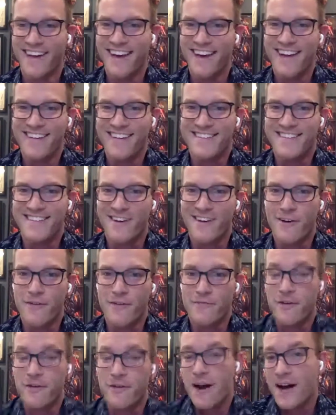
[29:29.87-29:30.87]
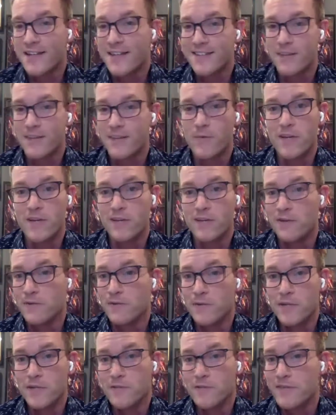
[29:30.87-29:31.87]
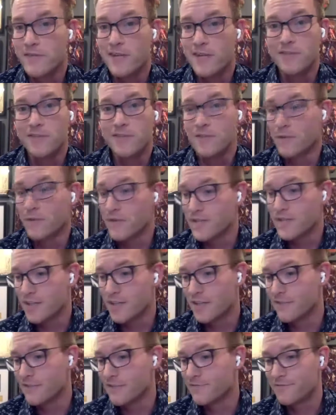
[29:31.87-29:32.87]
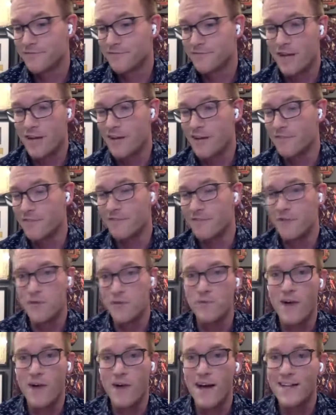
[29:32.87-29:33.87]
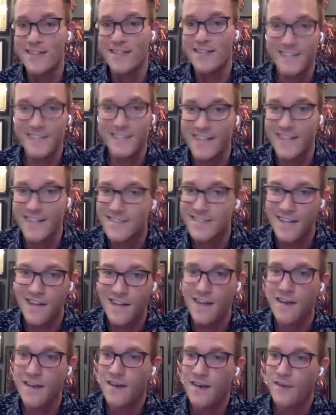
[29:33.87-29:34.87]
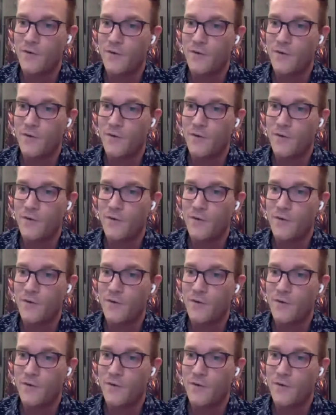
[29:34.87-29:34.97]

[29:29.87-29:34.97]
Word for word: And so for us, like we do we do video tours of of new rides at Disney.